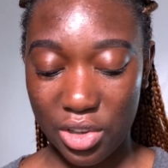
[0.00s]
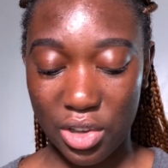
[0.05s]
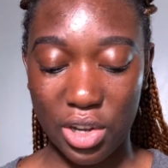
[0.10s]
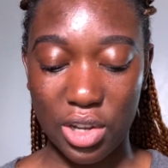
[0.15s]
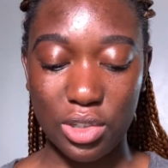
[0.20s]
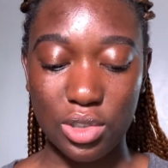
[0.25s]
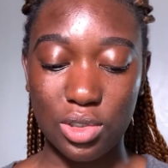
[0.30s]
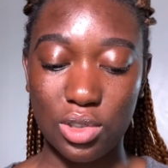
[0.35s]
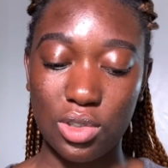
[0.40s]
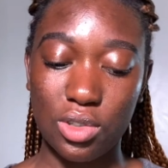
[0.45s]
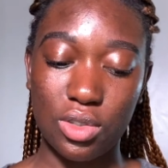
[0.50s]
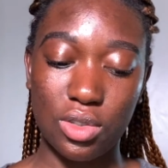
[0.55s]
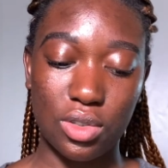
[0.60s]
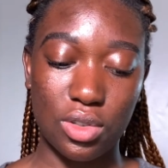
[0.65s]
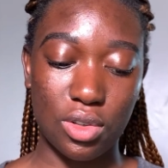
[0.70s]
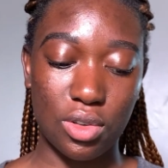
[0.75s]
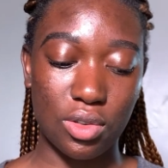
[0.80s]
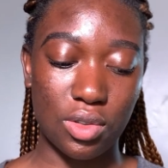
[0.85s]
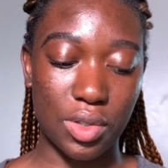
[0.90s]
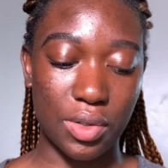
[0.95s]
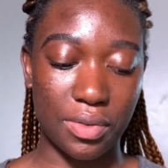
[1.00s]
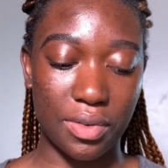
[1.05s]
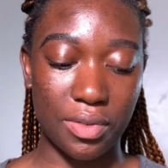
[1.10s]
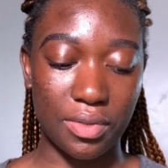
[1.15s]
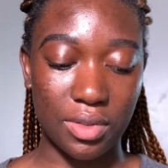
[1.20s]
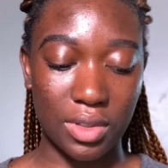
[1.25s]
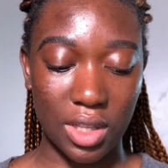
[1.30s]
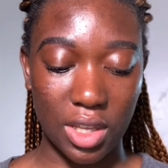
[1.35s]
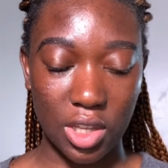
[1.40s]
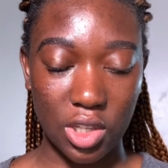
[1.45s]
can choose to use your
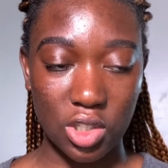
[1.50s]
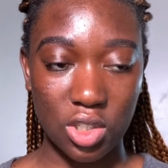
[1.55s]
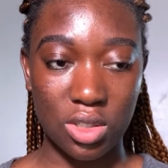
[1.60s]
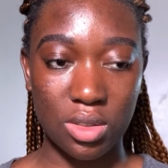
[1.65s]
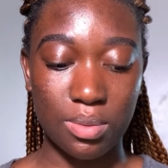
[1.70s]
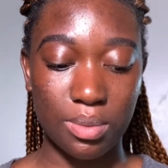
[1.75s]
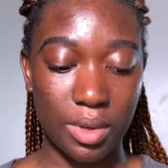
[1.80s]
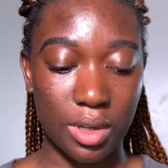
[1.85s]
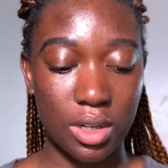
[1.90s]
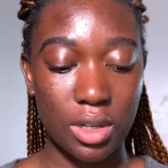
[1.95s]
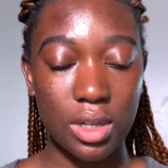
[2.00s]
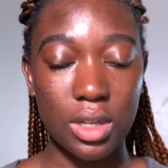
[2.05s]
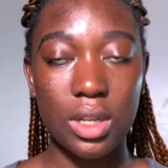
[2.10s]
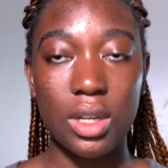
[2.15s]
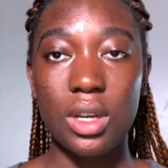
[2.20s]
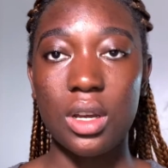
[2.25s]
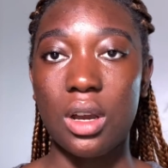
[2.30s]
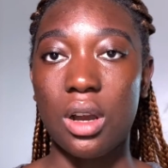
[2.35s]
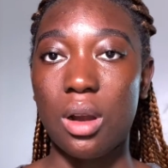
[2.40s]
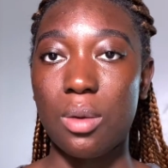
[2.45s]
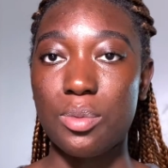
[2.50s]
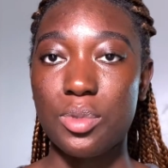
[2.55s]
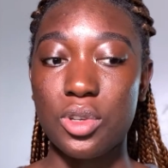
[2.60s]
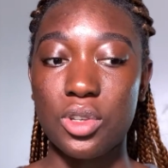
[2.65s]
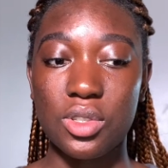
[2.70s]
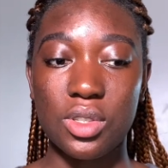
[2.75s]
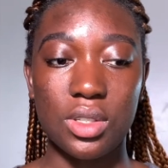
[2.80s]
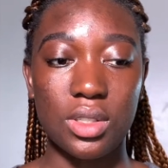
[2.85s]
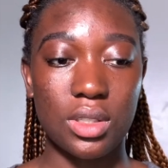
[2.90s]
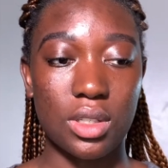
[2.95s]
foundation, but I'll be
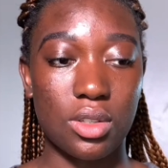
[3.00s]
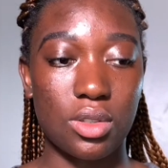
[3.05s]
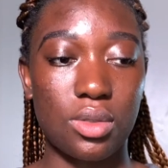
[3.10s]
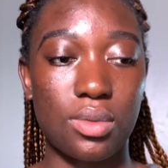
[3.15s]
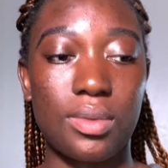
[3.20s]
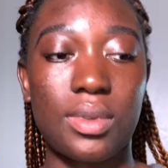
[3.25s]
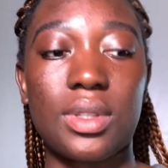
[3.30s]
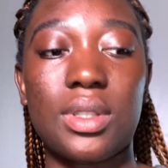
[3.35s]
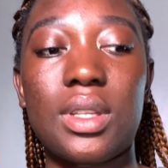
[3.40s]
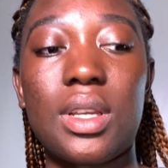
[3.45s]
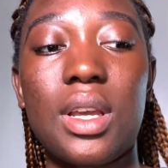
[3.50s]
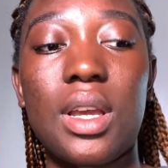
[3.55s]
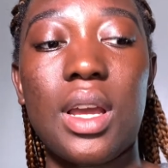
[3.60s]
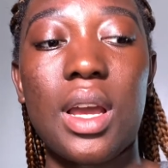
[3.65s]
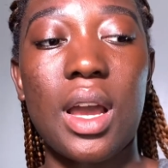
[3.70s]
using this one.